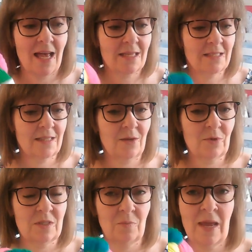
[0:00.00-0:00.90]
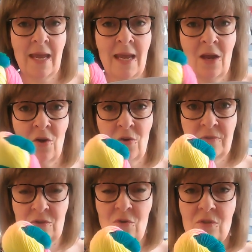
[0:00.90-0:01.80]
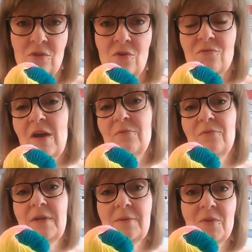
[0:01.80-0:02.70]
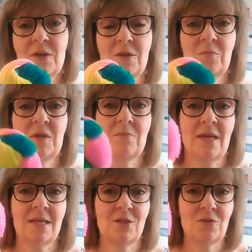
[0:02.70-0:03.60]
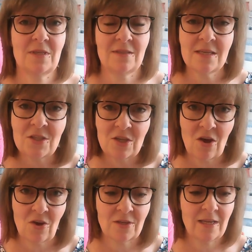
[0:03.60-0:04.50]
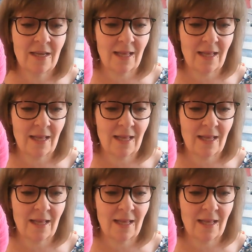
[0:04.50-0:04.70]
and there was a pair of socks on Ravelry that had been made using this yarn